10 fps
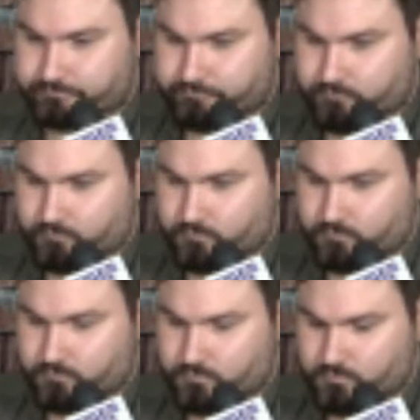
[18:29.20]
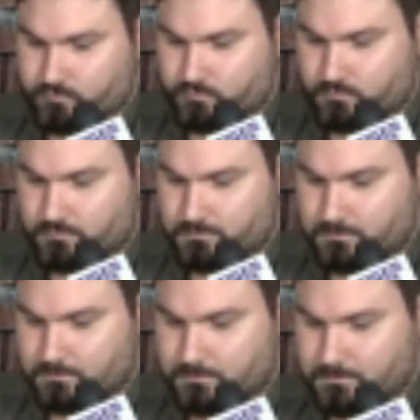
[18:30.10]

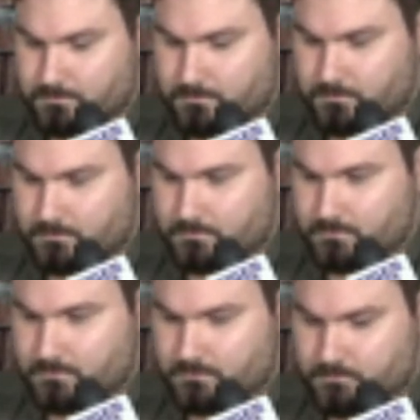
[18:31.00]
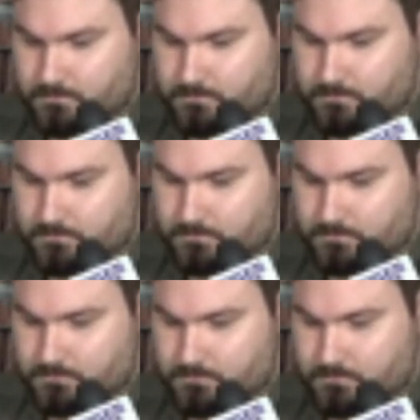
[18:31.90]

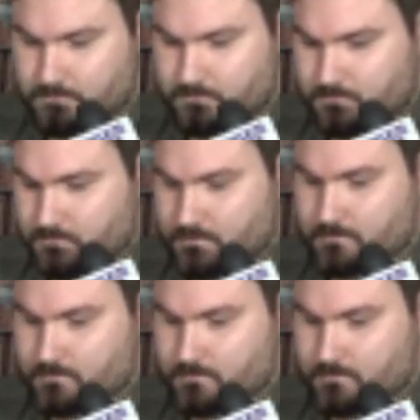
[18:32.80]
(silent)